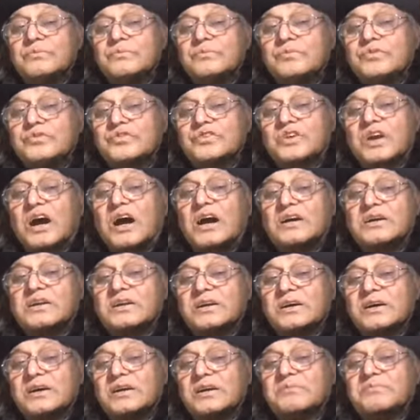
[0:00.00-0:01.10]

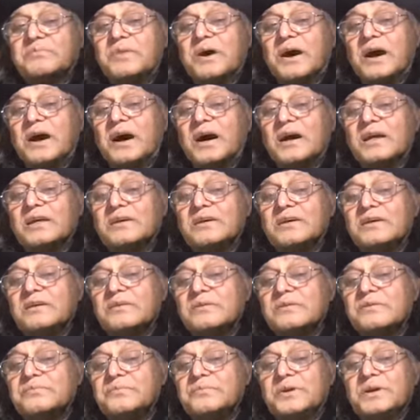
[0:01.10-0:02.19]
started by
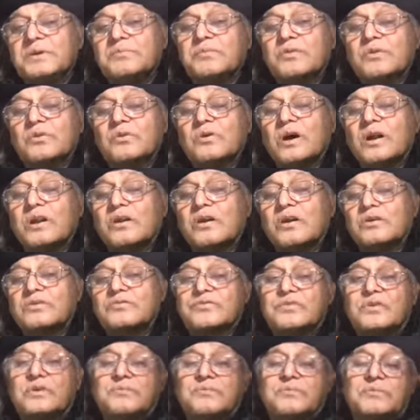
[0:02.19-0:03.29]
people who are not
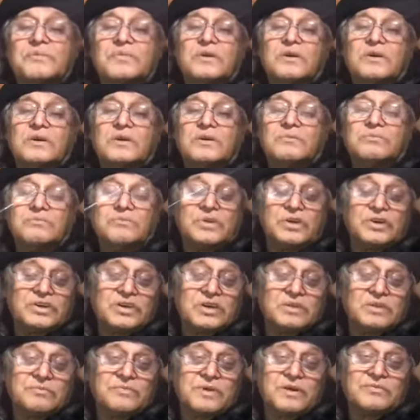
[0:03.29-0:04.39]
from
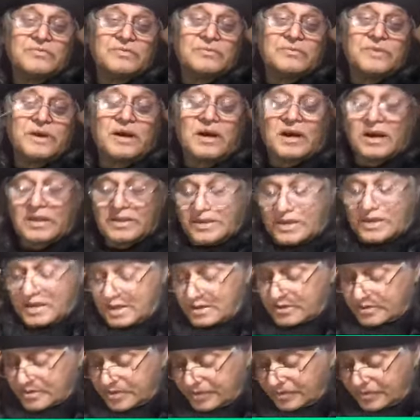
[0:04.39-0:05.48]
Britain but from other
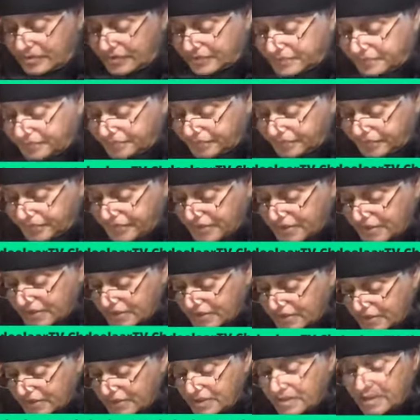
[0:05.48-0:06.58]
countries.
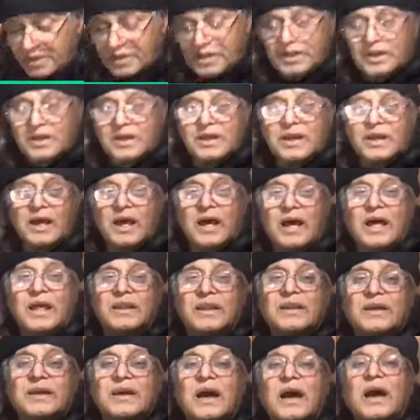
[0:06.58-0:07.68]

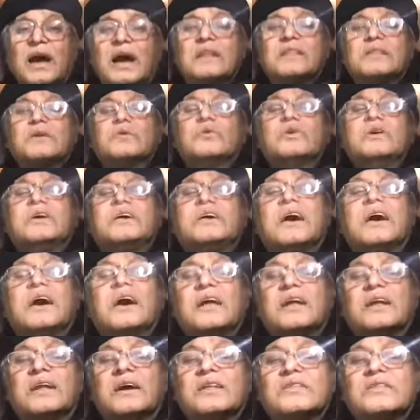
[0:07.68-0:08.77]
And at the
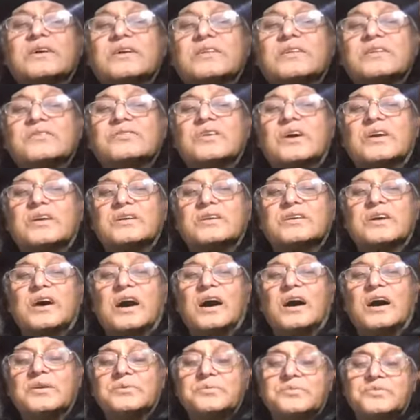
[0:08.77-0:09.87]
weekend, I think in the Sunday
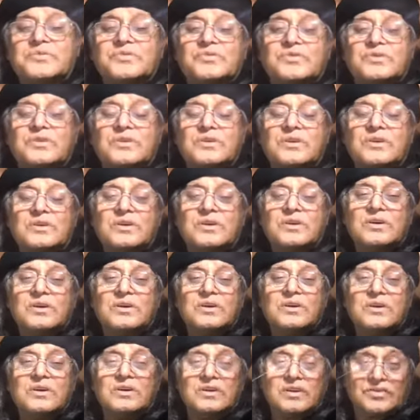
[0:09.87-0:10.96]
Times
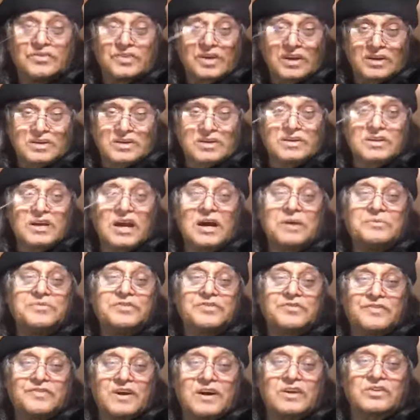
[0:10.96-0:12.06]

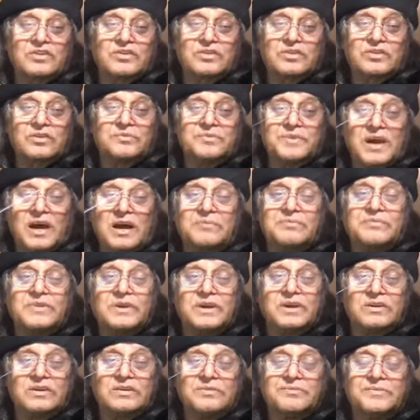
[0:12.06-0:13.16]
version of the
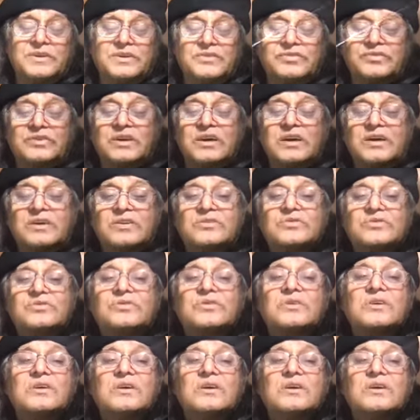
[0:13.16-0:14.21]
update of this case